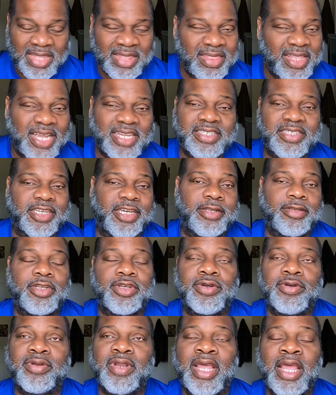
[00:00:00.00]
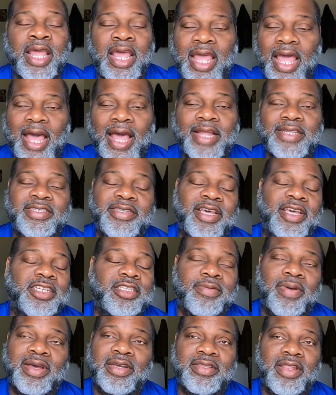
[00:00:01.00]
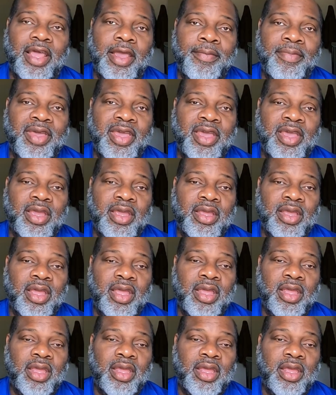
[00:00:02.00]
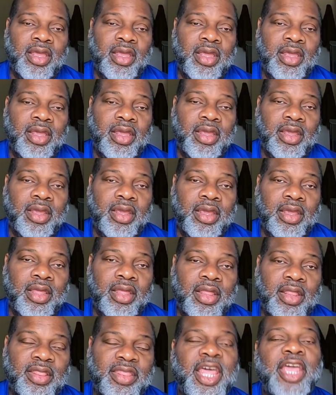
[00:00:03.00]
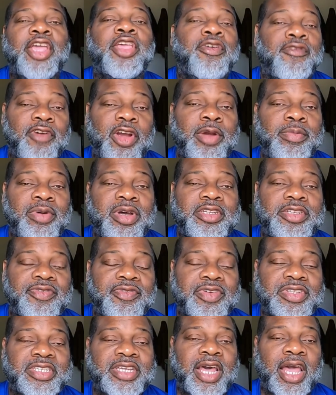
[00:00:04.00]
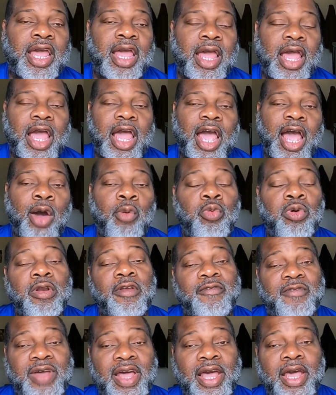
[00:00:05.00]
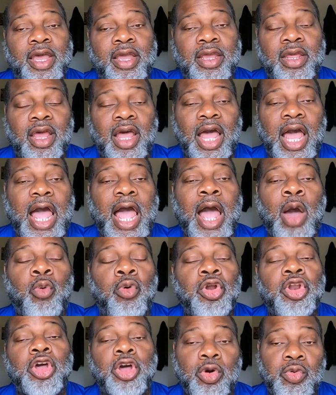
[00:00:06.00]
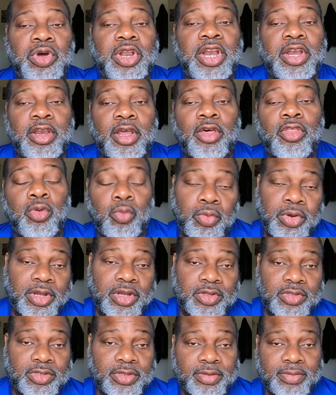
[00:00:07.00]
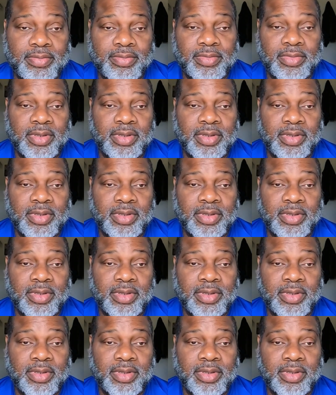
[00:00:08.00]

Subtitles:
That's it, dude. I text him. I was like, man, thank you very much for your time. I want to go with another realtor.